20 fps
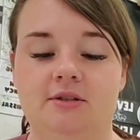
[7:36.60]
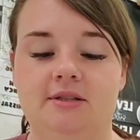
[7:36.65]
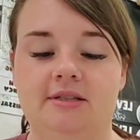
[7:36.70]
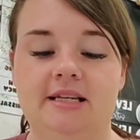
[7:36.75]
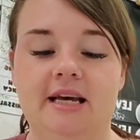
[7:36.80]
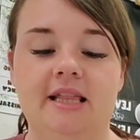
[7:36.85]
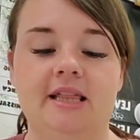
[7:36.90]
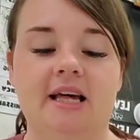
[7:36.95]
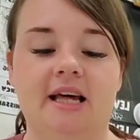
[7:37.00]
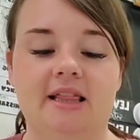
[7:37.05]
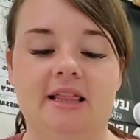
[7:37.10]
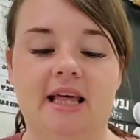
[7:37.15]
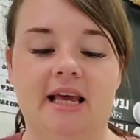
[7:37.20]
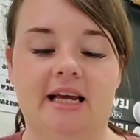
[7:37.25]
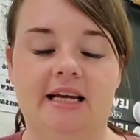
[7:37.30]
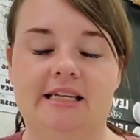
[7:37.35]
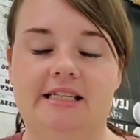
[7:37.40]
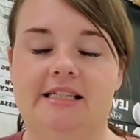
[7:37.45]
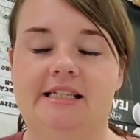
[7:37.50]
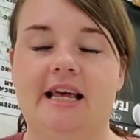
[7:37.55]
said that they
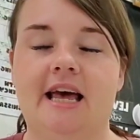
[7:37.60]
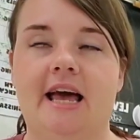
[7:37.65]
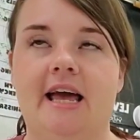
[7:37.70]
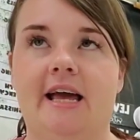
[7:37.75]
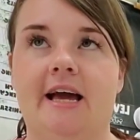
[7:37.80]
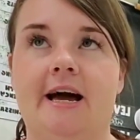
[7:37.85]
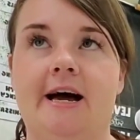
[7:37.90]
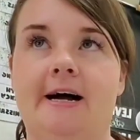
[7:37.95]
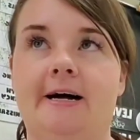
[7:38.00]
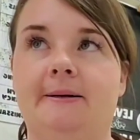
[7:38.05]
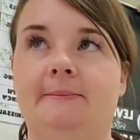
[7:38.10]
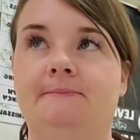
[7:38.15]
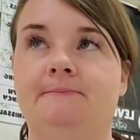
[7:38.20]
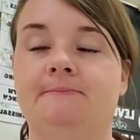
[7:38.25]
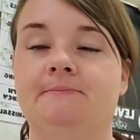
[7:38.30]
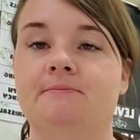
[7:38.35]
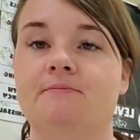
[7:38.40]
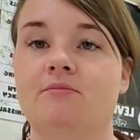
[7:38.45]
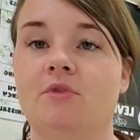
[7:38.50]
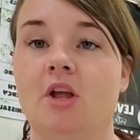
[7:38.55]
could say
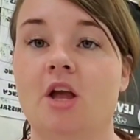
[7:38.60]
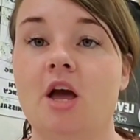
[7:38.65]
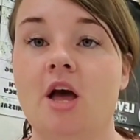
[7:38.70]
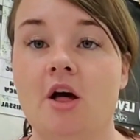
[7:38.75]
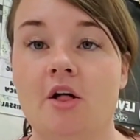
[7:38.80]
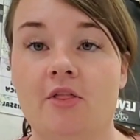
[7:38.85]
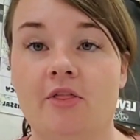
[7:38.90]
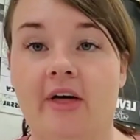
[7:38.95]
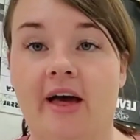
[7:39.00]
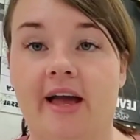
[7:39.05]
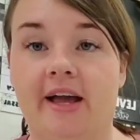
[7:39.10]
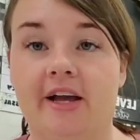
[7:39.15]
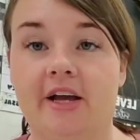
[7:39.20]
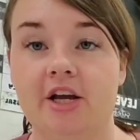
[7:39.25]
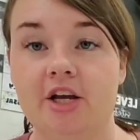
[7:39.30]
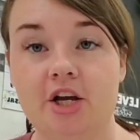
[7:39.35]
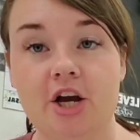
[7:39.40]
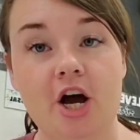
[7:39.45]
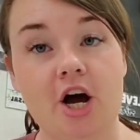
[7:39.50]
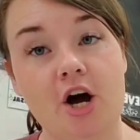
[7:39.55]

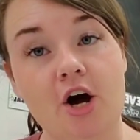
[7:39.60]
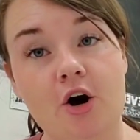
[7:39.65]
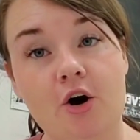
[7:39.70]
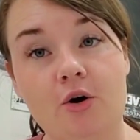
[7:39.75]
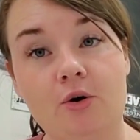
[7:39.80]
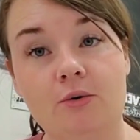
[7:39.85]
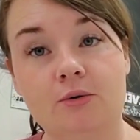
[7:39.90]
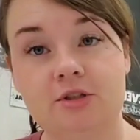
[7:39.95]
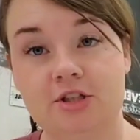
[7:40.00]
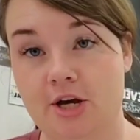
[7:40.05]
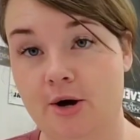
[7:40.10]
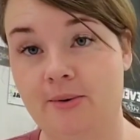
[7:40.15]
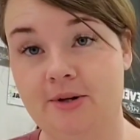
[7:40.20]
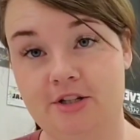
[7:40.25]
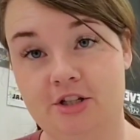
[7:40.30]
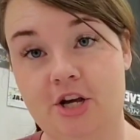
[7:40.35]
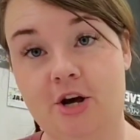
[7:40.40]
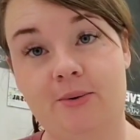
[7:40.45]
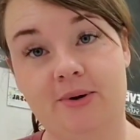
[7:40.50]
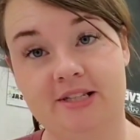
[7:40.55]
go
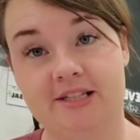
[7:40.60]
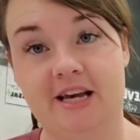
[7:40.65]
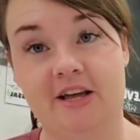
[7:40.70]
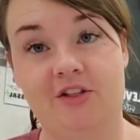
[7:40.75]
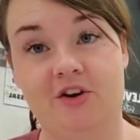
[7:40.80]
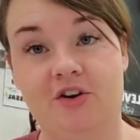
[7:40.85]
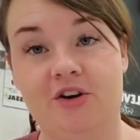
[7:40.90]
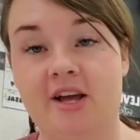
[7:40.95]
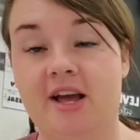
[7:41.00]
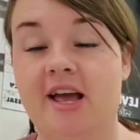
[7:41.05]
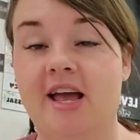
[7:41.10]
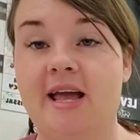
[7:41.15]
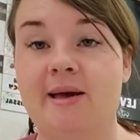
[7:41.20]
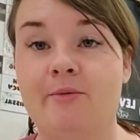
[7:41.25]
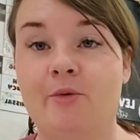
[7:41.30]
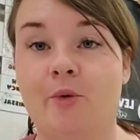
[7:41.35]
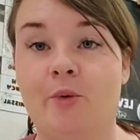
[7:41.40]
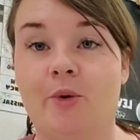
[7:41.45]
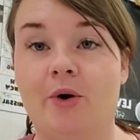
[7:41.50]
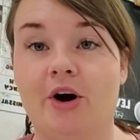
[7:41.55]
so-and-so and say their
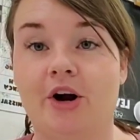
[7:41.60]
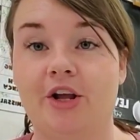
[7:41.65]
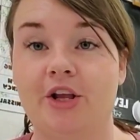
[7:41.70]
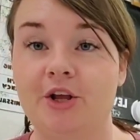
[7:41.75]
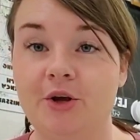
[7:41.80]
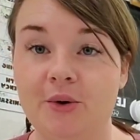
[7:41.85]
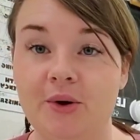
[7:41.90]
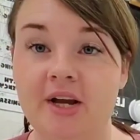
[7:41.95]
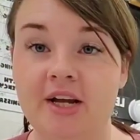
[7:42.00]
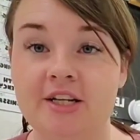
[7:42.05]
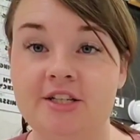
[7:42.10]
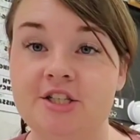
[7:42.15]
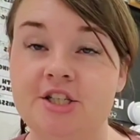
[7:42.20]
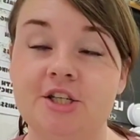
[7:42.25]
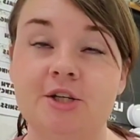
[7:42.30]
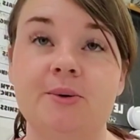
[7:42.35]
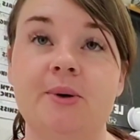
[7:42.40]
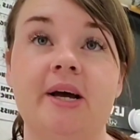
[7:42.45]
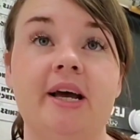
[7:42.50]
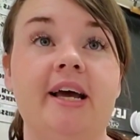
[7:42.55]
name, or you can
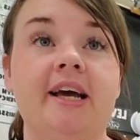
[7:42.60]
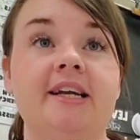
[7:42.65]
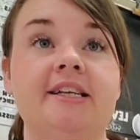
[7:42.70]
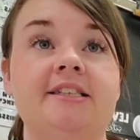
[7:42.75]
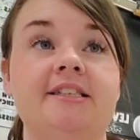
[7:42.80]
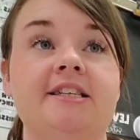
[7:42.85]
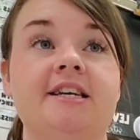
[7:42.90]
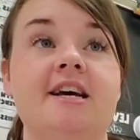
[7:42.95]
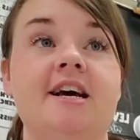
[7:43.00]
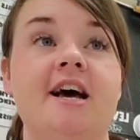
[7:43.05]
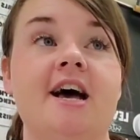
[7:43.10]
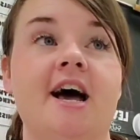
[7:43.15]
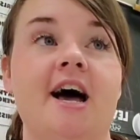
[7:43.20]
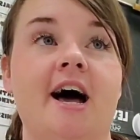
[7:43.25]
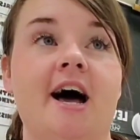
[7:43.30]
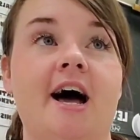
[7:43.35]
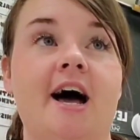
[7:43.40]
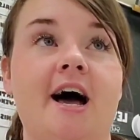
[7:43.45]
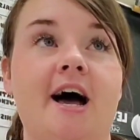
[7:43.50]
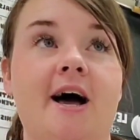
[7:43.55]
do it.
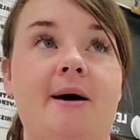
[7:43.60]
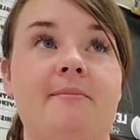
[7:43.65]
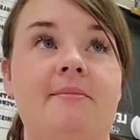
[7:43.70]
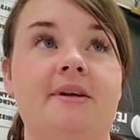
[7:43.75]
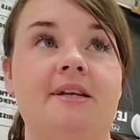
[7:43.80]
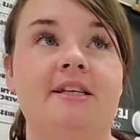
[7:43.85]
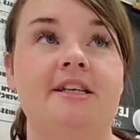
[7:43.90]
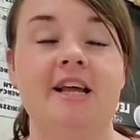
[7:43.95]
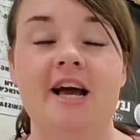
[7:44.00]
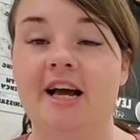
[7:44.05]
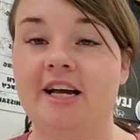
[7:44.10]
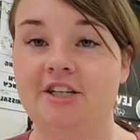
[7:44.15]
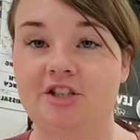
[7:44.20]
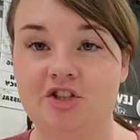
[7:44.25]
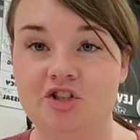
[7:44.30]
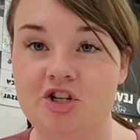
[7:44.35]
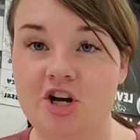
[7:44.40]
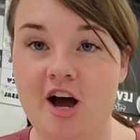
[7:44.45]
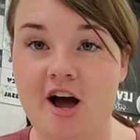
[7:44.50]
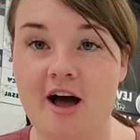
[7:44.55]

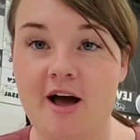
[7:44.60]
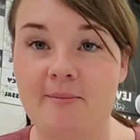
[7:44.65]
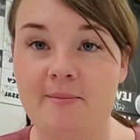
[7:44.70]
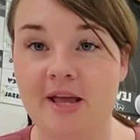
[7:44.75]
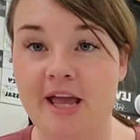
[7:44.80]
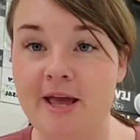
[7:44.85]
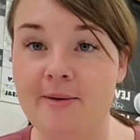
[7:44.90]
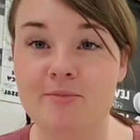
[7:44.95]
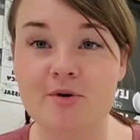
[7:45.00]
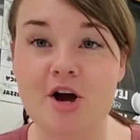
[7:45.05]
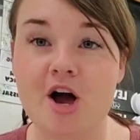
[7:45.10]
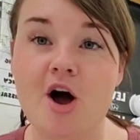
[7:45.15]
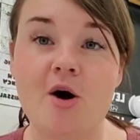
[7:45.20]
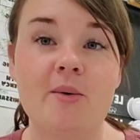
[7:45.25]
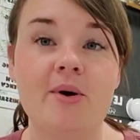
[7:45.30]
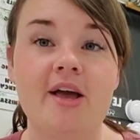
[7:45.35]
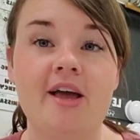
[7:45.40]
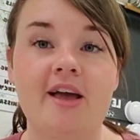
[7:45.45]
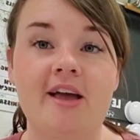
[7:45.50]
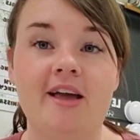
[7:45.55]
Nice job, keep
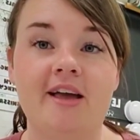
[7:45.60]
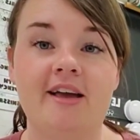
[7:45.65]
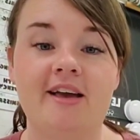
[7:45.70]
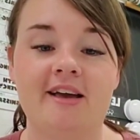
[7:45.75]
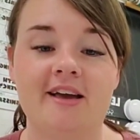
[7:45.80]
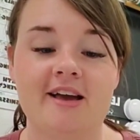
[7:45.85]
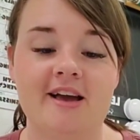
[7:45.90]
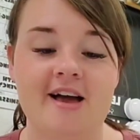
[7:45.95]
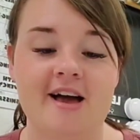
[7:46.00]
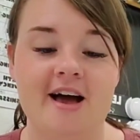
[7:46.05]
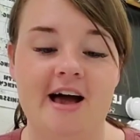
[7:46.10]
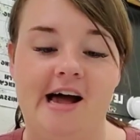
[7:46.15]
going.